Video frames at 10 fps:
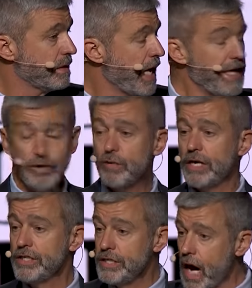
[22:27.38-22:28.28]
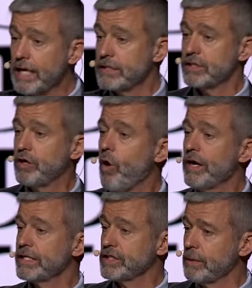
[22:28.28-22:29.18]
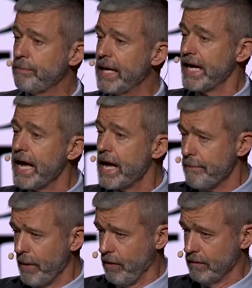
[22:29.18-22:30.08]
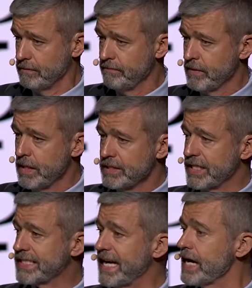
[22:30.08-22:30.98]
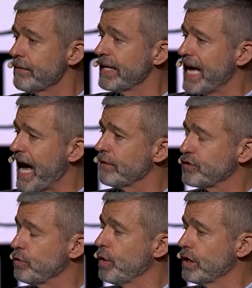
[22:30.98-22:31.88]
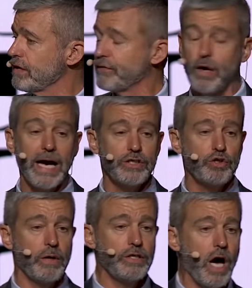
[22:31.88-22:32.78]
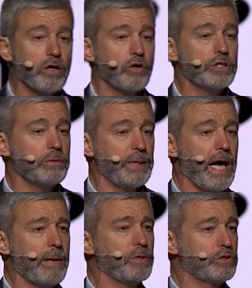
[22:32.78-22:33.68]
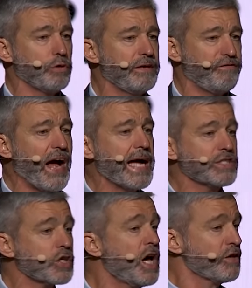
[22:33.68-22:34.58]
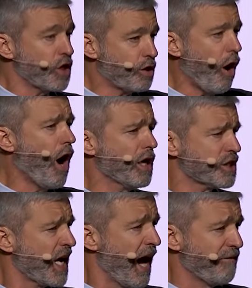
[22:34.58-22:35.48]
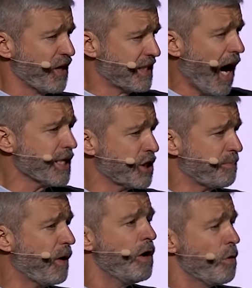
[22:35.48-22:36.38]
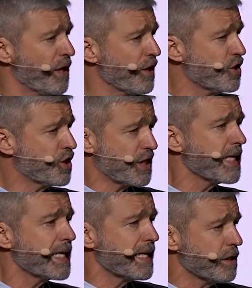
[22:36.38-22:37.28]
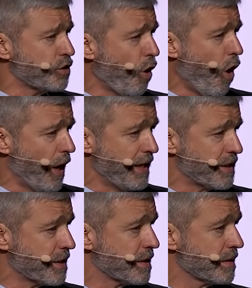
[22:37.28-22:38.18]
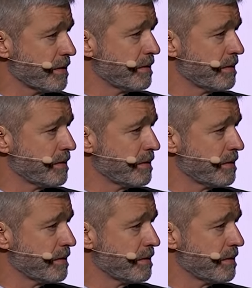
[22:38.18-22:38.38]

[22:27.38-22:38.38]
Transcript: And you are not going to be able to carry out the work of Christ. You are not going to be able to advance the cause of the gospel with your silly little toys.